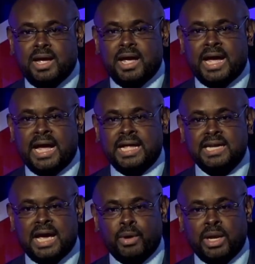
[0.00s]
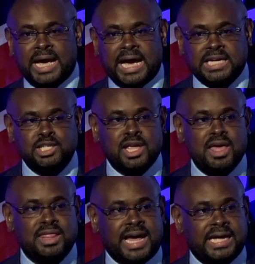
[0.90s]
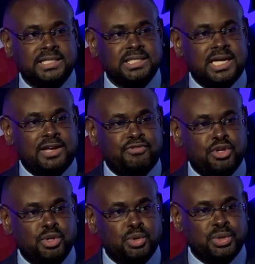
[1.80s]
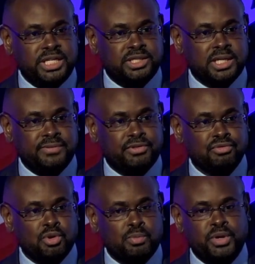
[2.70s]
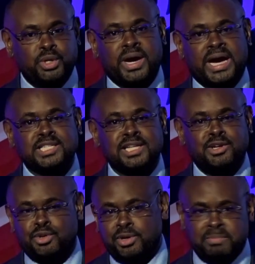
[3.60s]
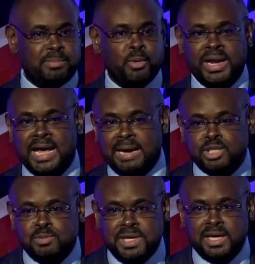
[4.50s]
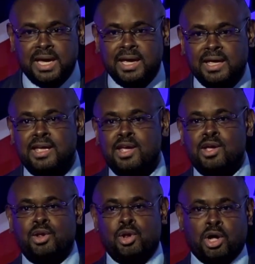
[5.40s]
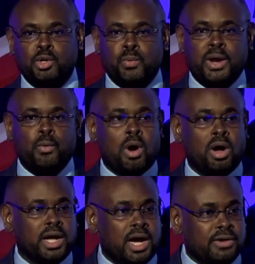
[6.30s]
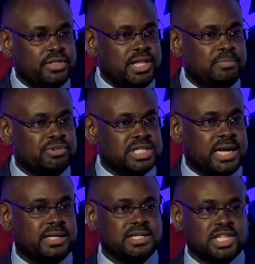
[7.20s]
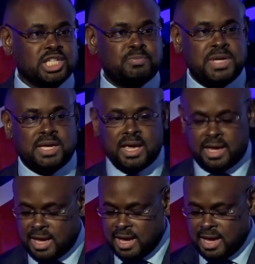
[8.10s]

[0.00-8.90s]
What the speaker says: And I will ask that if you do need to leave the room, we do ask that you do it maybe when I'm speaking, not when one of the presenters are speaking.